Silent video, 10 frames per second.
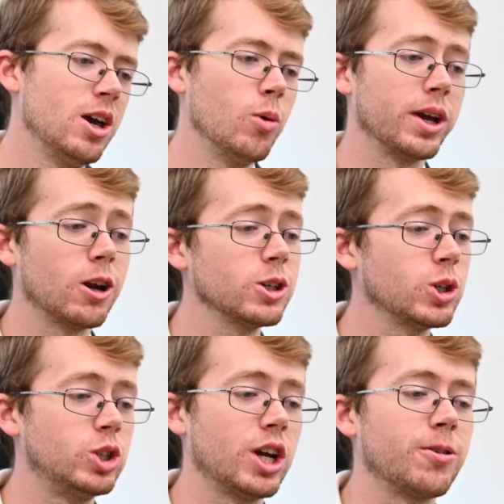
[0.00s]
We can
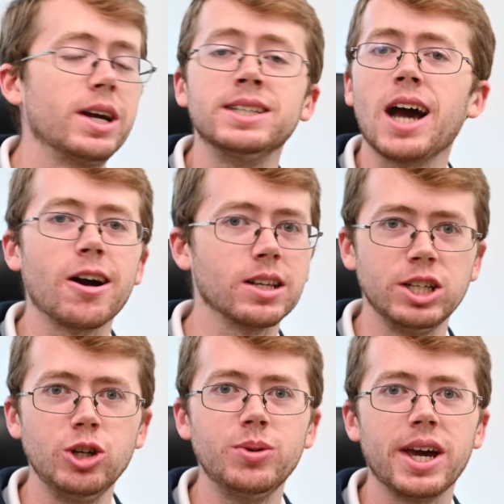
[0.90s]
also generate entirely
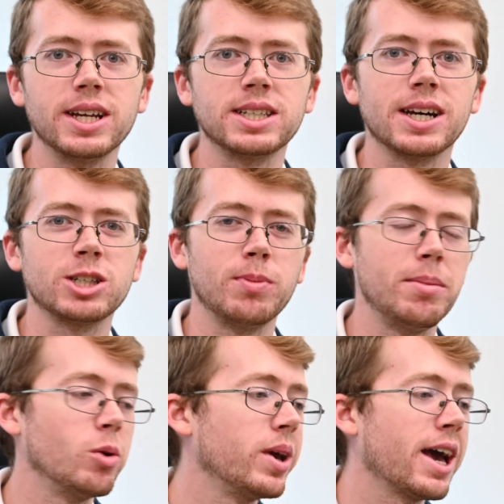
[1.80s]
new data sets.
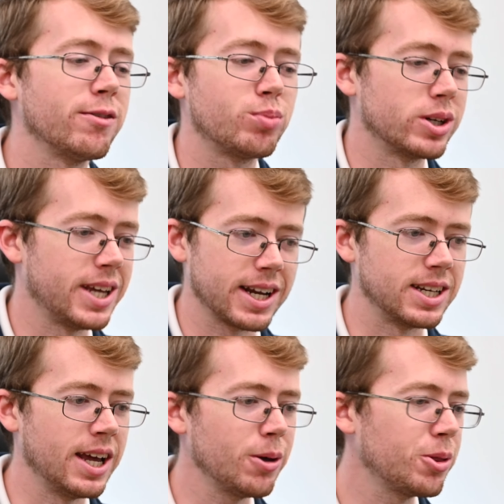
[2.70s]
Maybe we have
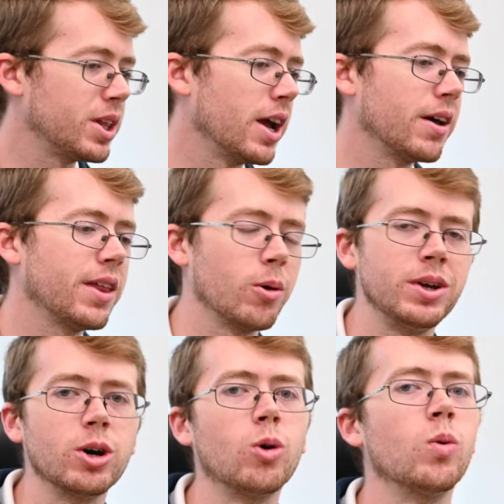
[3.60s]
protected health data that we
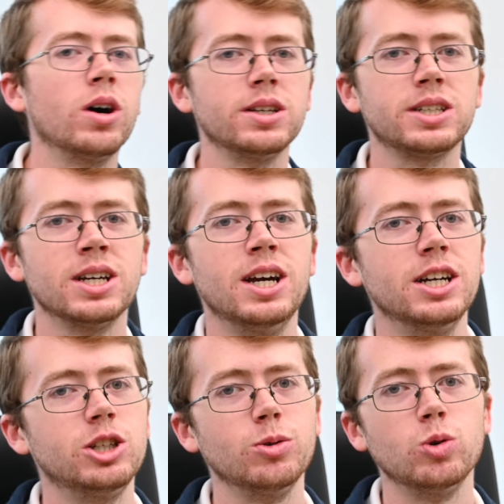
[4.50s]
don't want
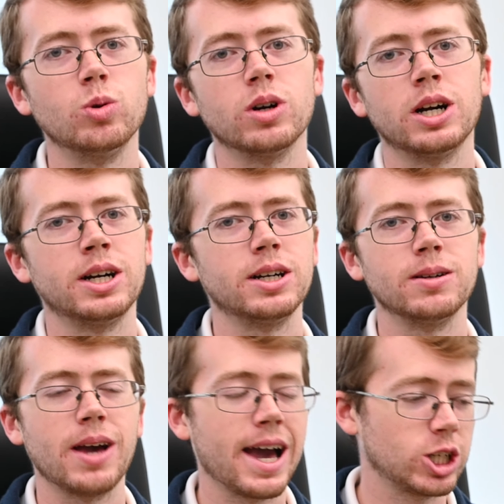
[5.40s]
to
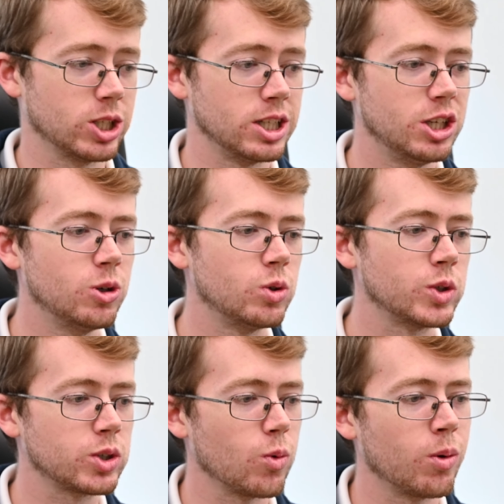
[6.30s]
actually
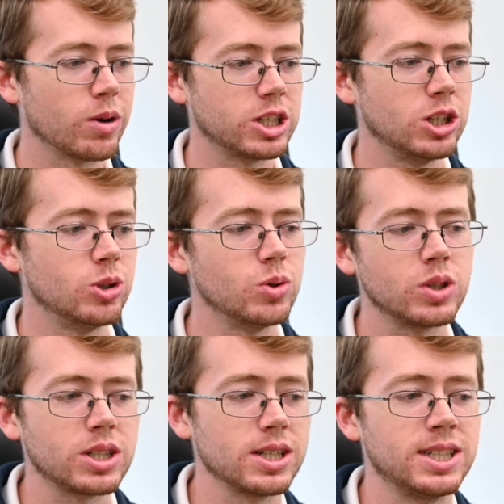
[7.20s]
use. We want to
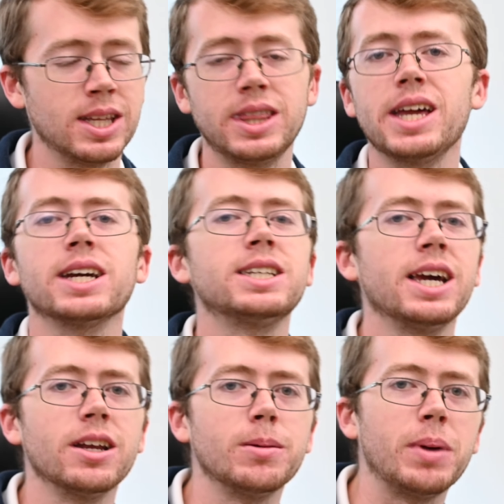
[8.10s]
use synthetic data